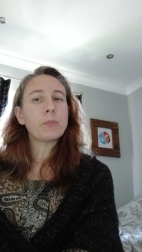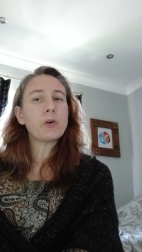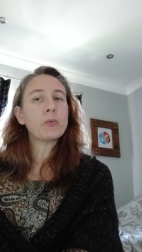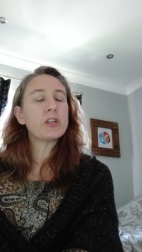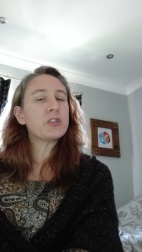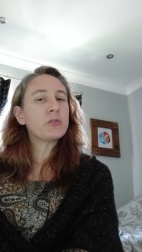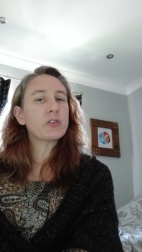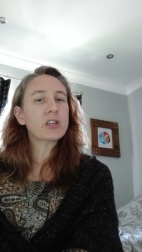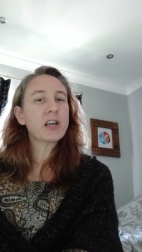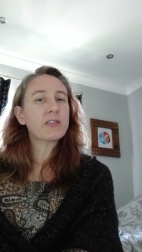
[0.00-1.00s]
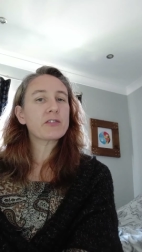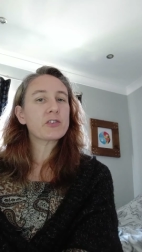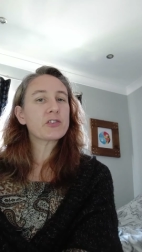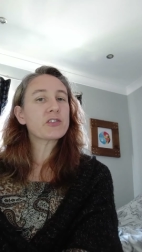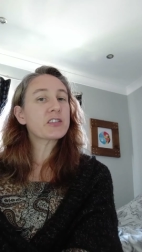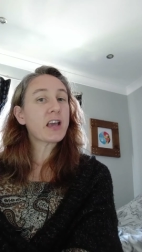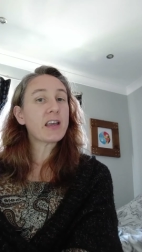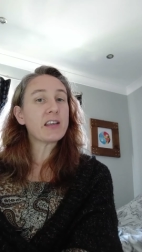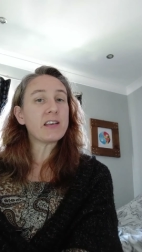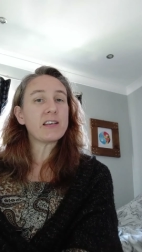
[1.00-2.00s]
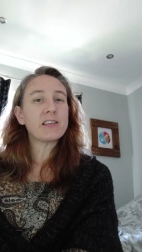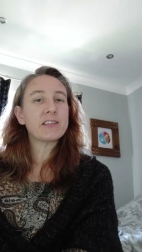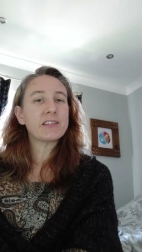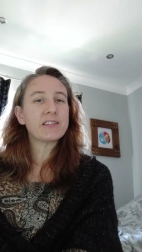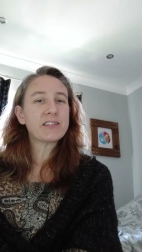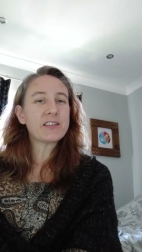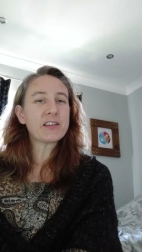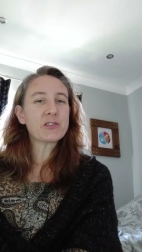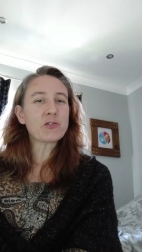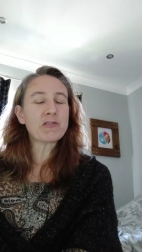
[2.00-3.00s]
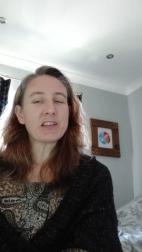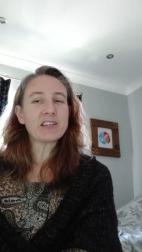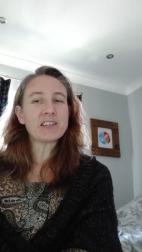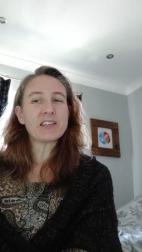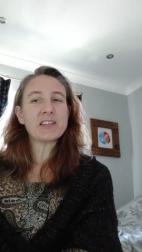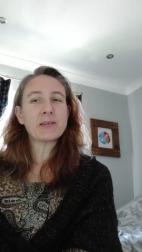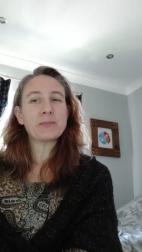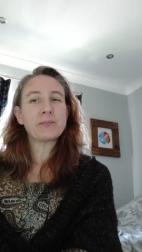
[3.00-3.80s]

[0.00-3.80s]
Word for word: But we do not have to stay disoriented.